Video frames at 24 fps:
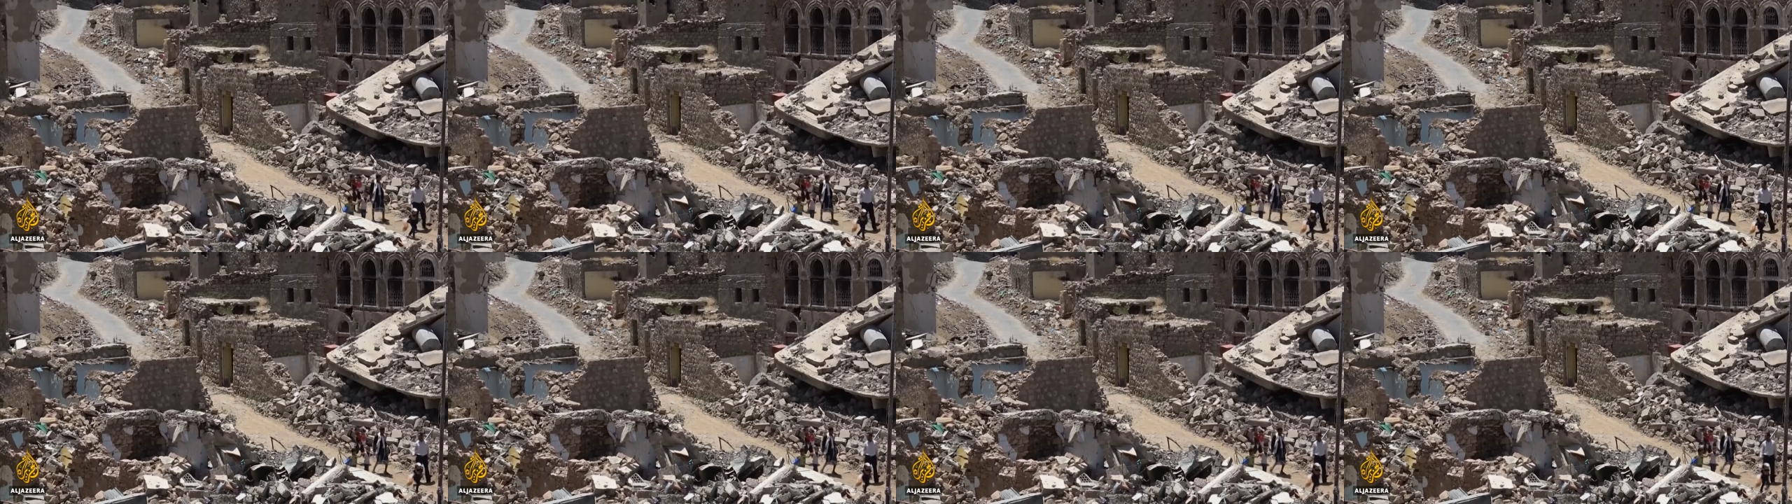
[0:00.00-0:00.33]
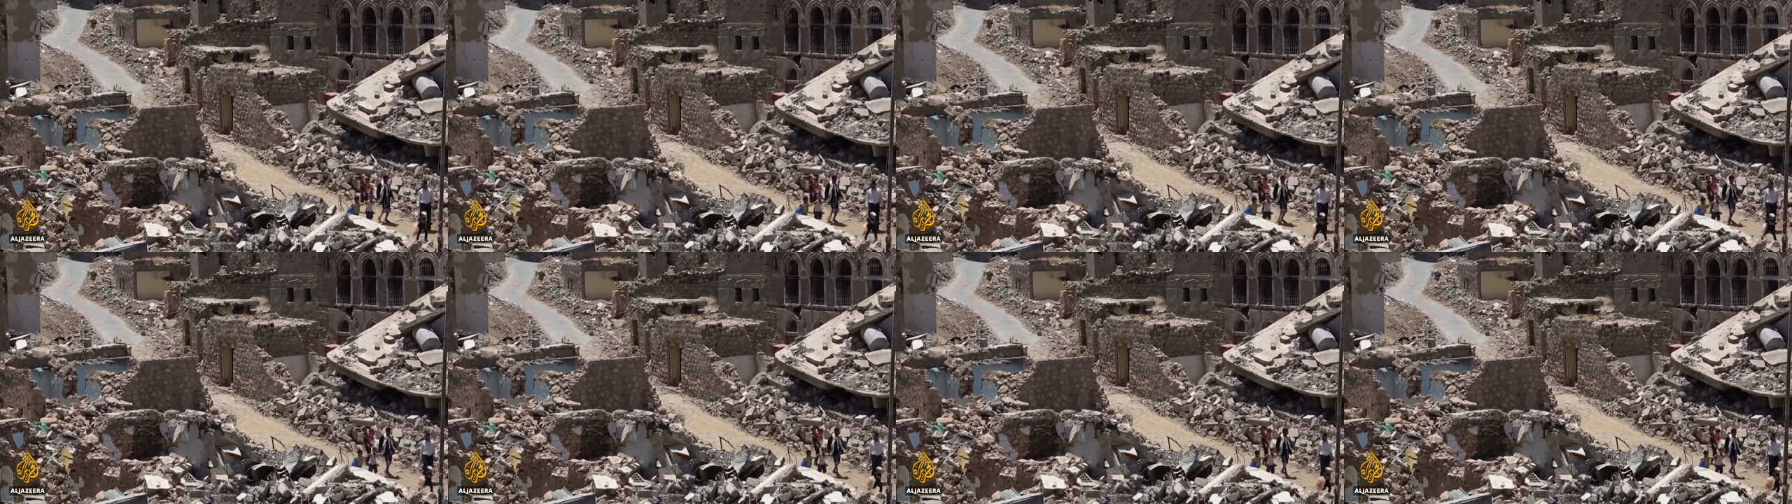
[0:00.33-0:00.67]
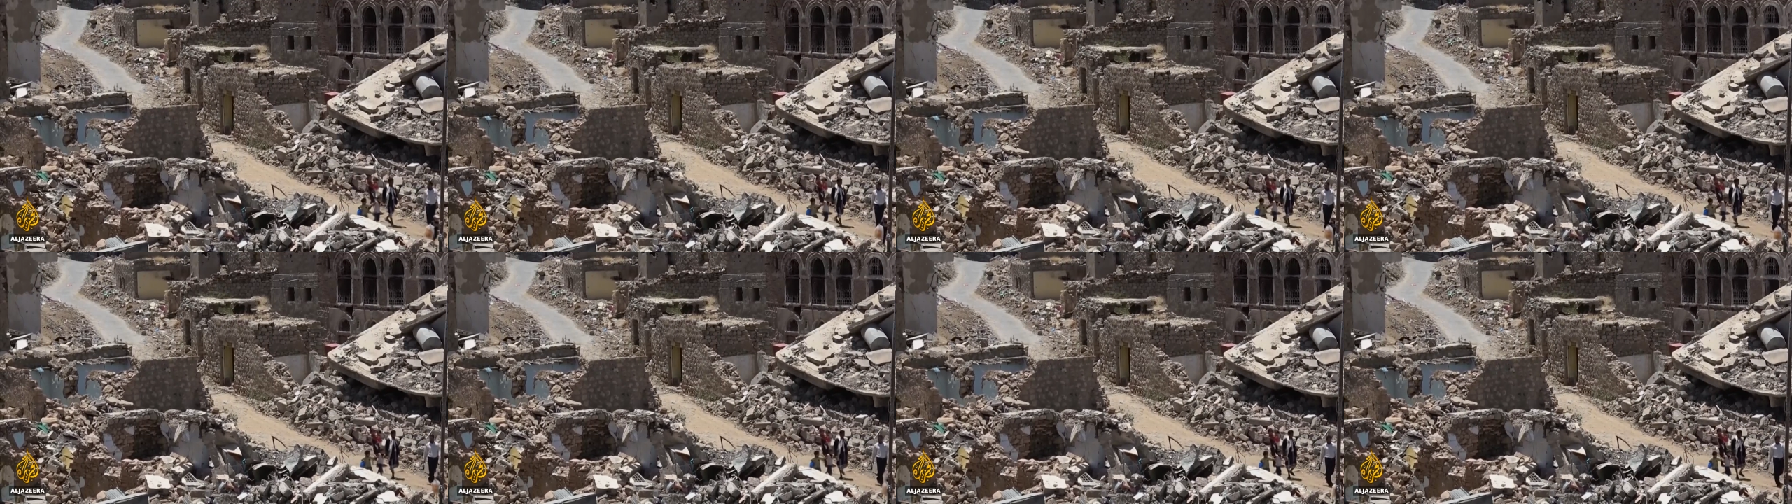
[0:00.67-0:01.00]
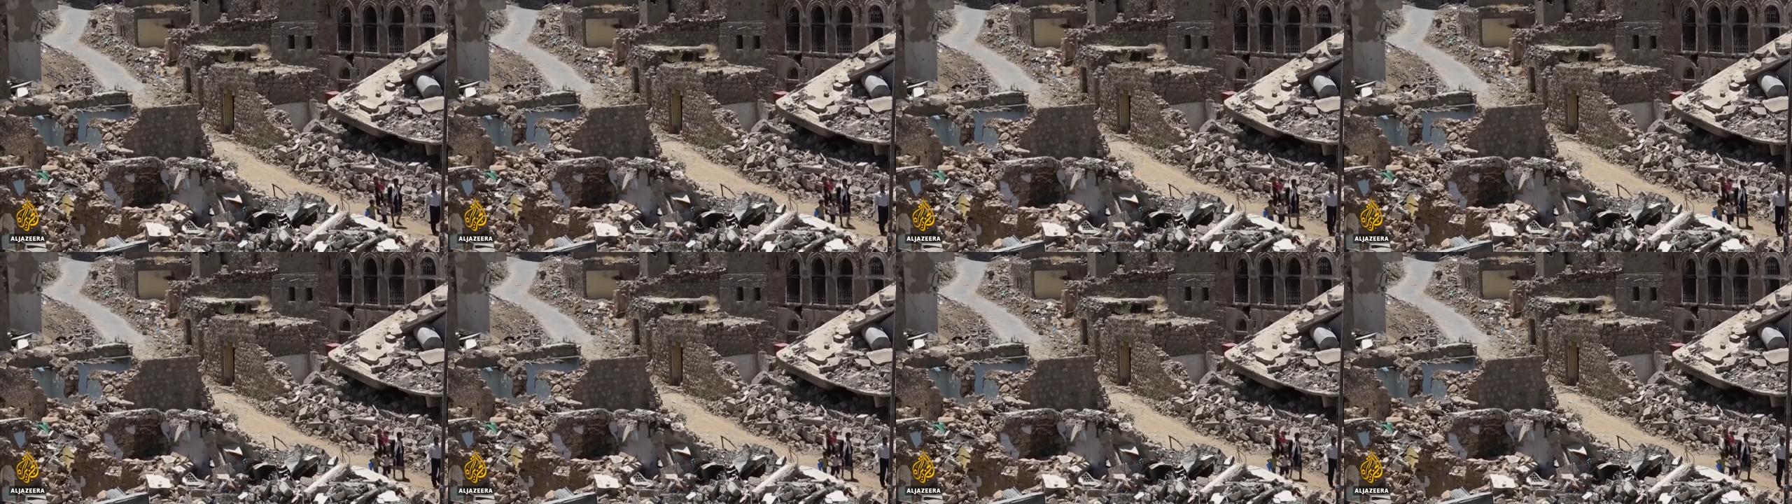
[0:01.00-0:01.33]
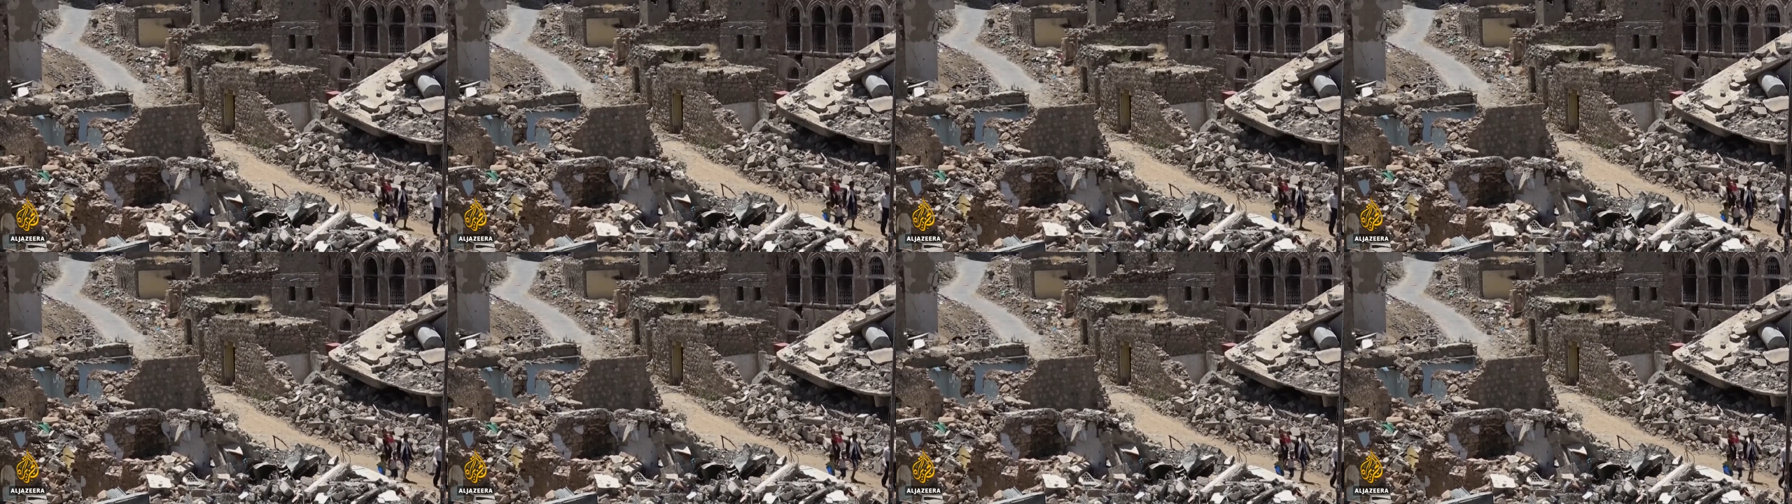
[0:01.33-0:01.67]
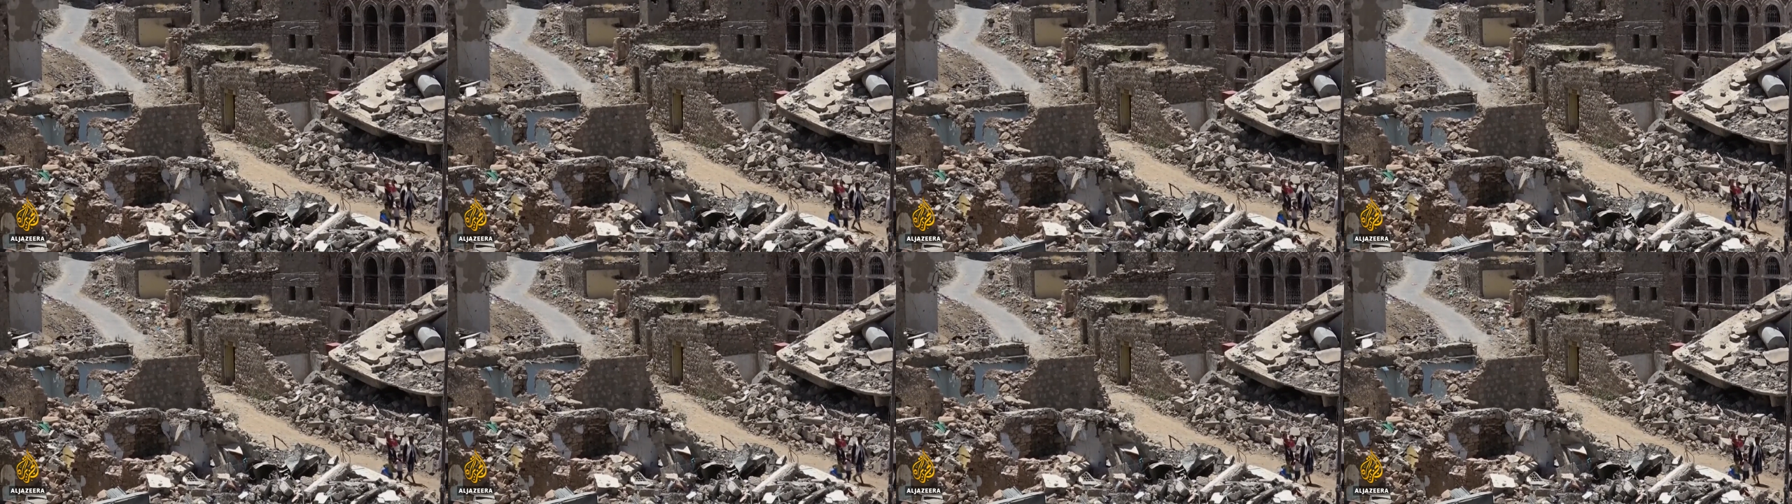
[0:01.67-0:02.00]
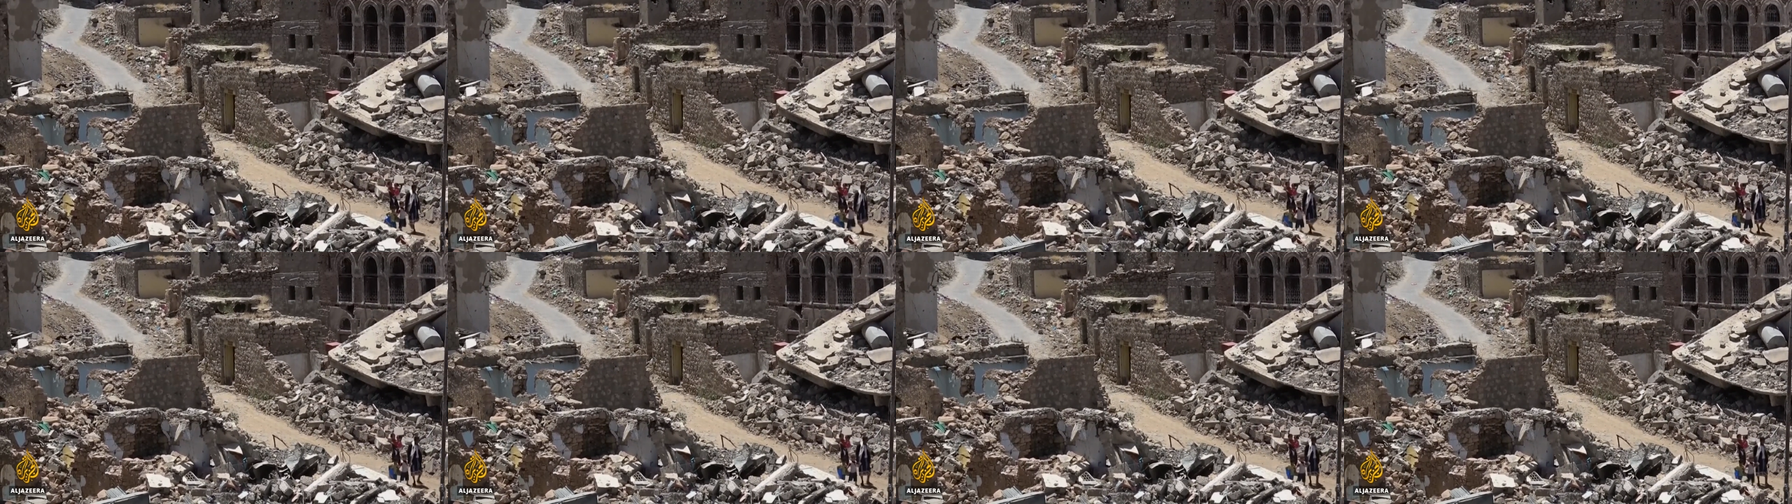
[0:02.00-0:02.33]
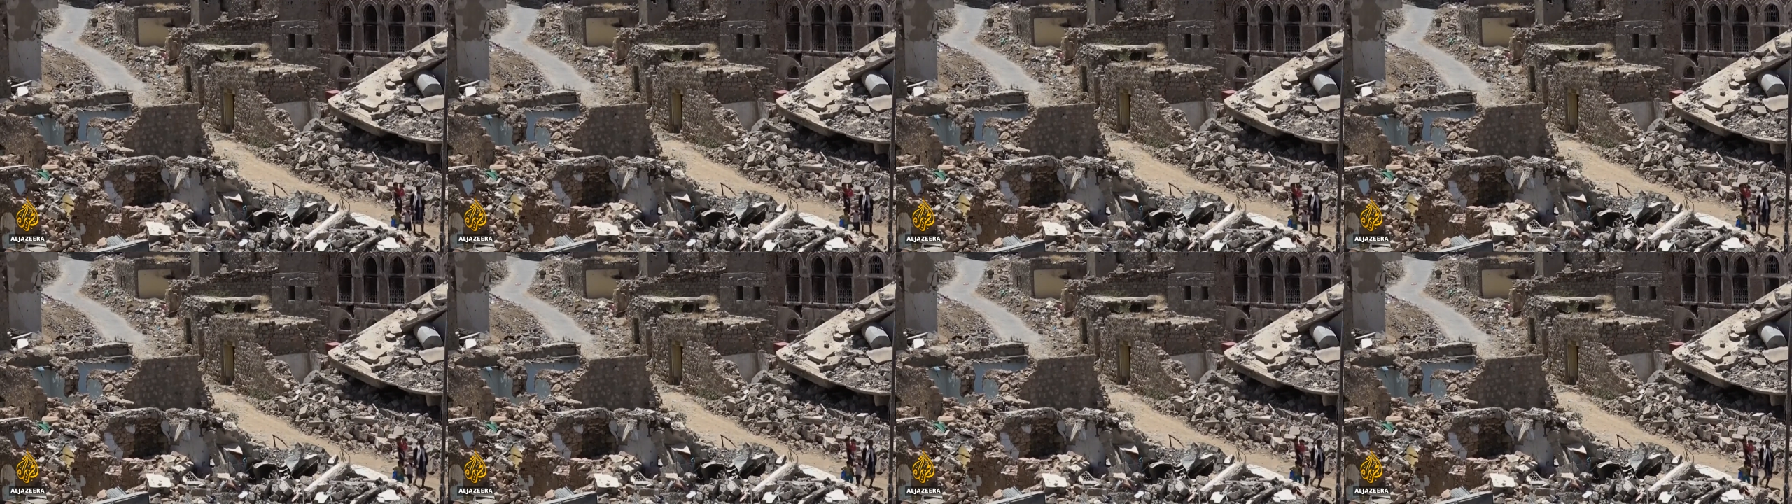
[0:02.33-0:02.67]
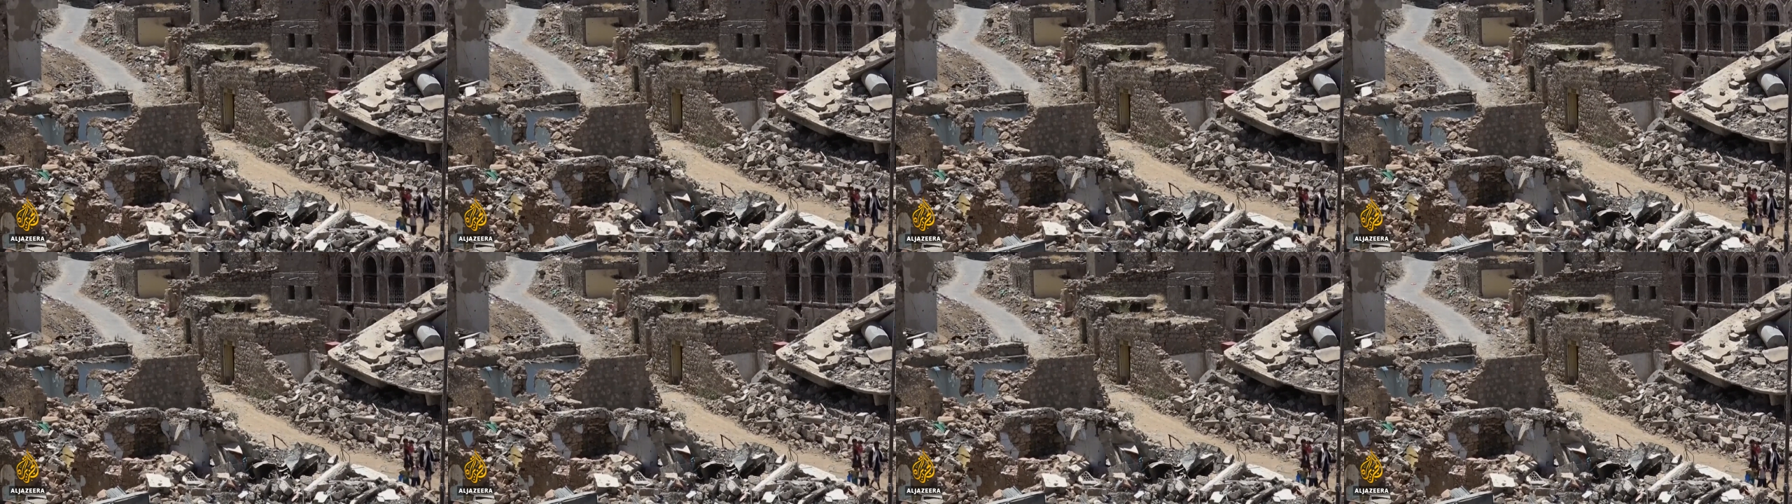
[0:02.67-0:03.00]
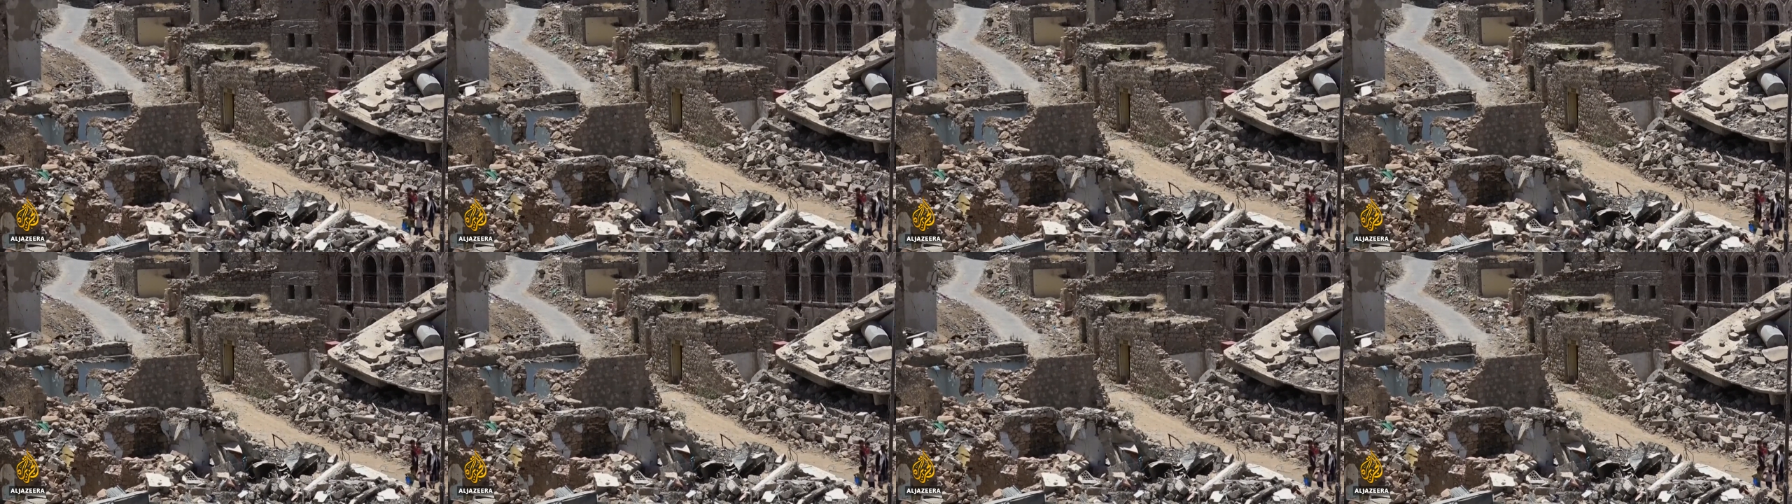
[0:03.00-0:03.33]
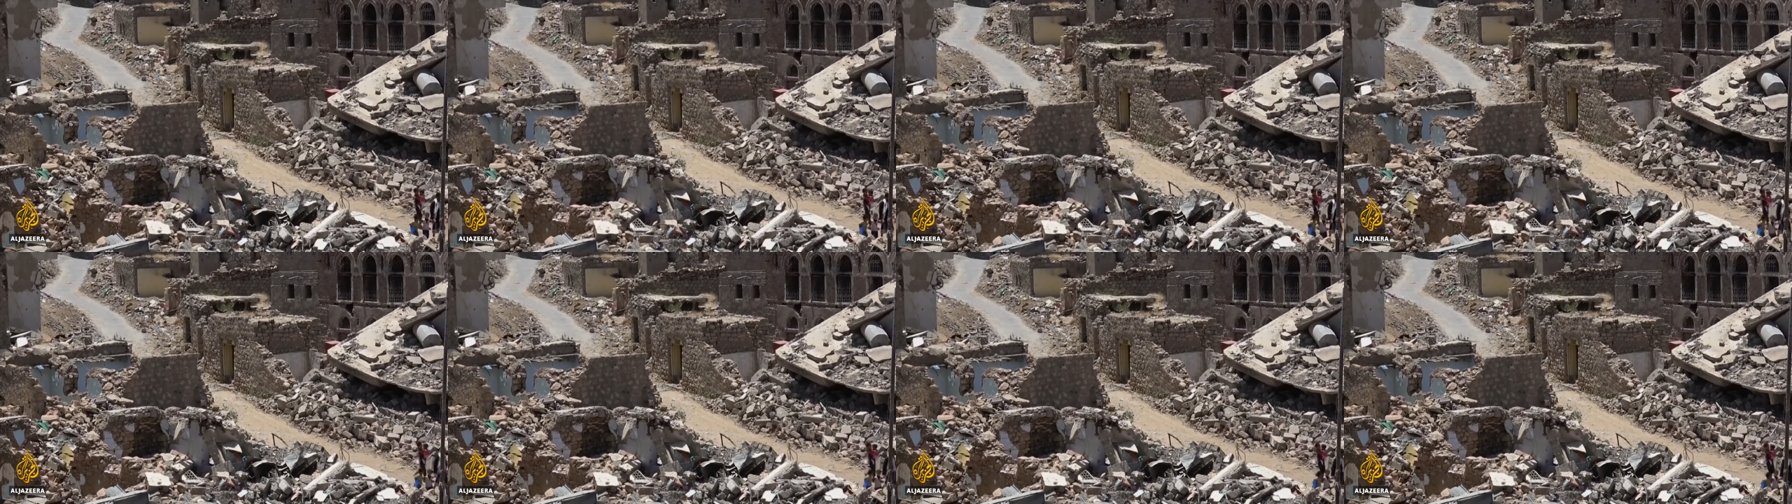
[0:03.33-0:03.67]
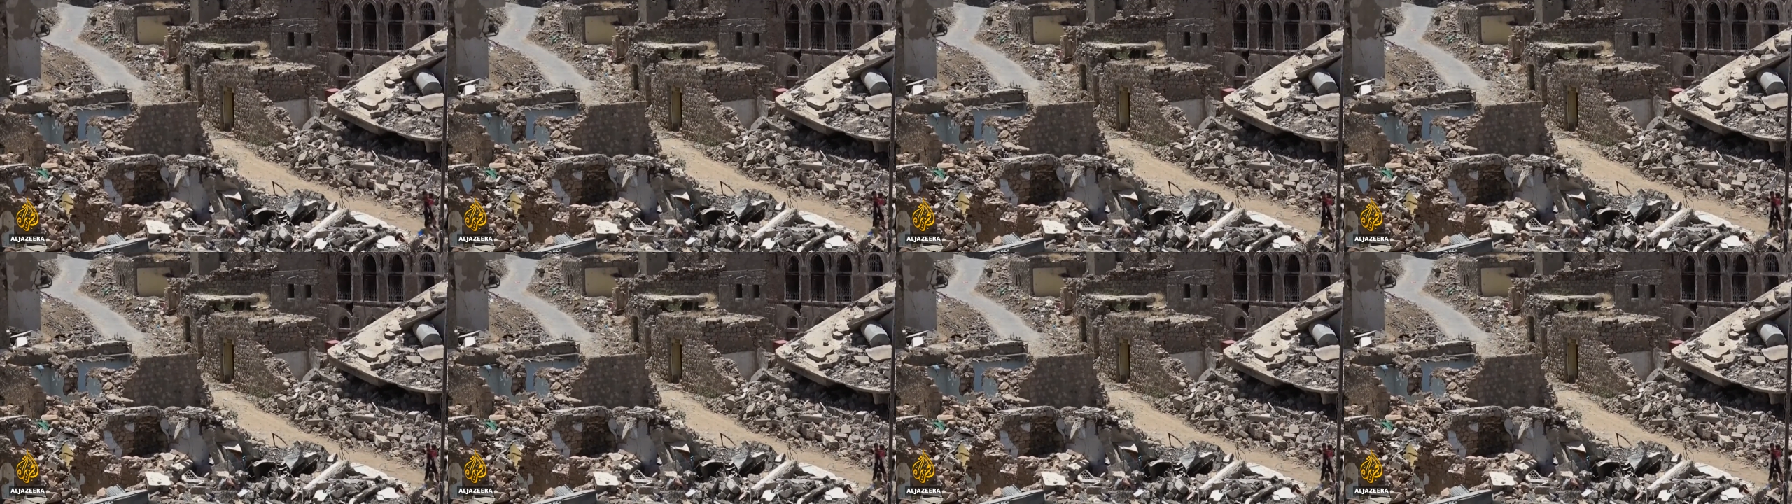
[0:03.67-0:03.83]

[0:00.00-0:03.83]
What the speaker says: (no speaker visible)